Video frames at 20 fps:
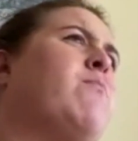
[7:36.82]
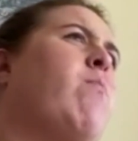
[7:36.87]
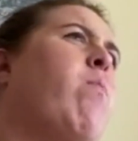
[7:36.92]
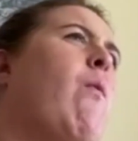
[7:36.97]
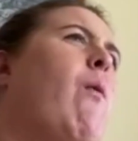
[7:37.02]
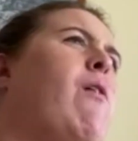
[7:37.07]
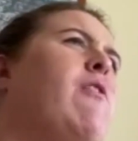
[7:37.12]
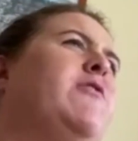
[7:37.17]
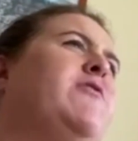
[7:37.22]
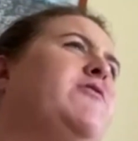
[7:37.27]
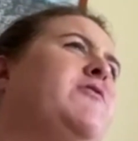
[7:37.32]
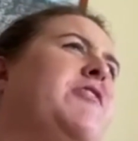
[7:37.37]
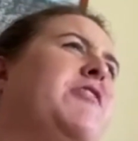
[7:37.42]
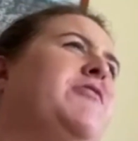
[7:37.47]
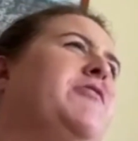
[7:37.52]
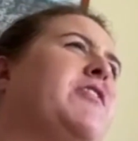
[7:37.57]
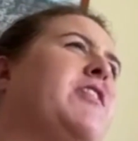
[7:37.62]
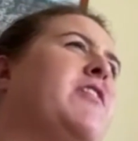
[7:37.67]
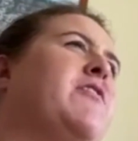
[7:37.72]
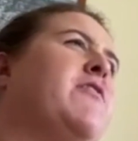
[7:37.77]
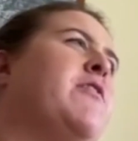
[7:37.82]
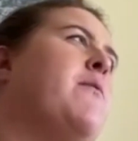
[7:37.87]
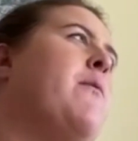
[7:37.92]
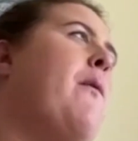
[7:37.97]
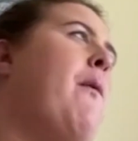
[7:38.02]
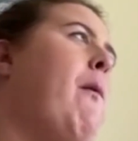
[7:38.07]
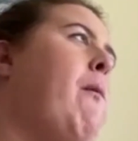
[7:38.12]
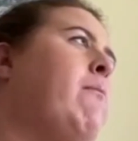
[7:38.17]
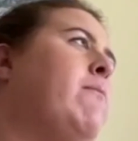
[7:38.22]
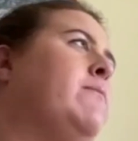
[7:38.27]
It doesn't taste like anything.
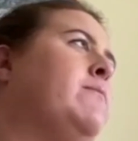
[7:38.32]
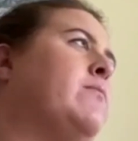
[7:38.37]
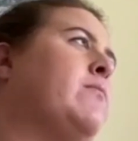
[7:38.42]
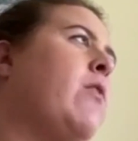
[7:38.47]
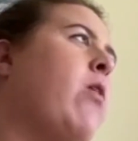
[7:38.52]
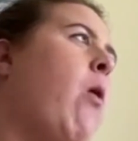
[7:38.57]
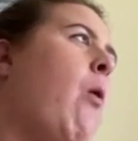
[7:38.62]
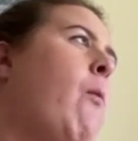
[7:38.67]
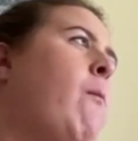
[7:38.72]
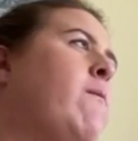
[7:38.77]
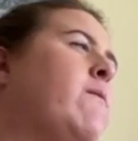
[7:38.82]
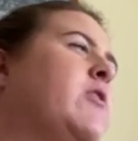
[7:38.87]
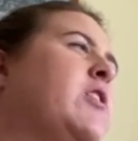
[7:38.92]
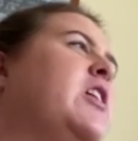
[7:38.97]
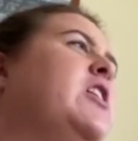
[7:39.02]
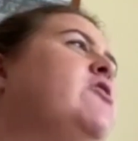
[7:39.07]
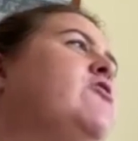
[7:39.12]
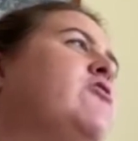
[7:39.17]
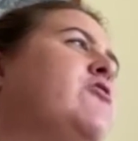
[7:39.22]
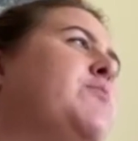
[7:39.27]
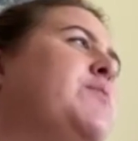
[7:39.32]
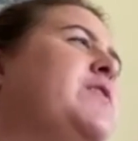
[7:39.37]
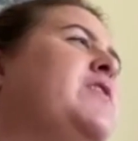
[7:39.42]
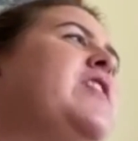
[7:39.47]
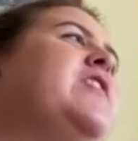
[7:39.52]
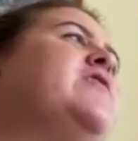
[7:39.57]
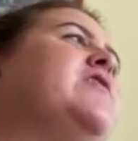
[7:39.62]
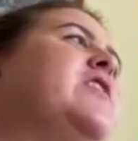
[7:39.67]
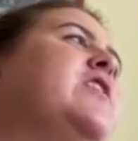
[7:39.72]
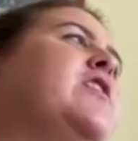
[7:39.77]
Kind of does
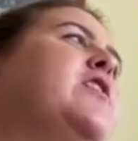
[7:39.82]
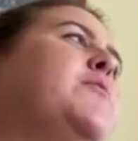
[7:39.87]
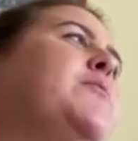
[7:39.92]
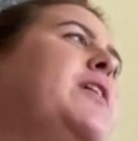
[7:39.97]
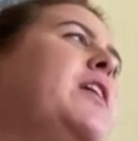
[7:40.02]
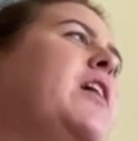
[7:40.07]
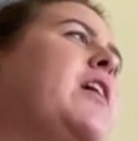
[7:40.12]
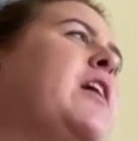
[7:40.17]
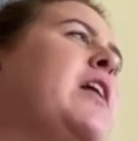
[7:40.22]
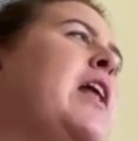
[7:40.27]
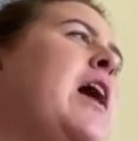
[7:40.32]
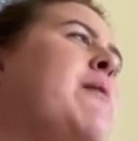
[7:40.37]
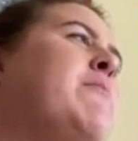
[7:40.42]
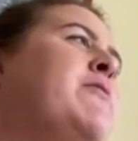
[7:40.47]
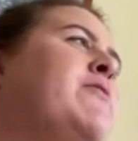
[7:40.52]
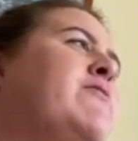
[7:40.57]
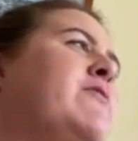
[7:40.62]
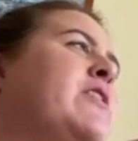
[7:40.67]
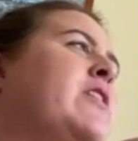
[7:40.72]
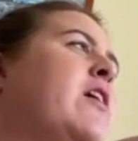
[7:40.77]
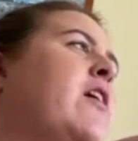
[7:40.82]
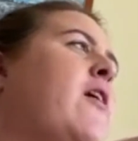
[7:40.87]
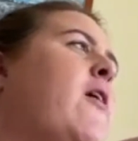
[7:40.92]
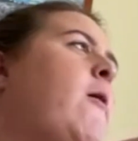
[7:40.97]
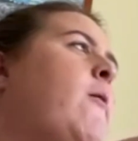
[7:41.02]
taste a little bit like an almond finger.